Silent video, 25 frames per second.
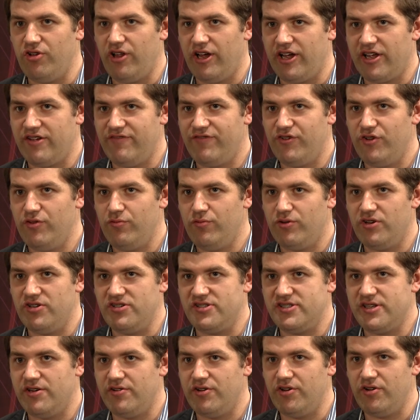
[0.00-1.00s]
Like if you want to
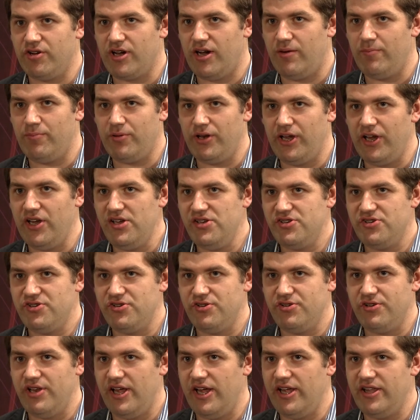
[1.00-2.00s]
sell your company, do
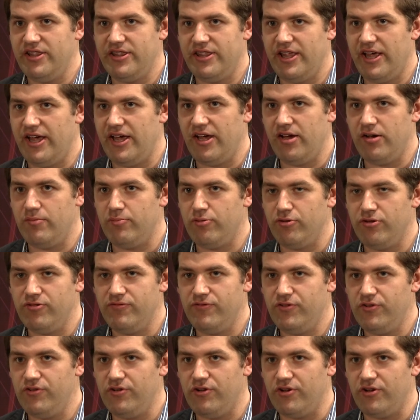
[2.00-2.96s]
you need their approval,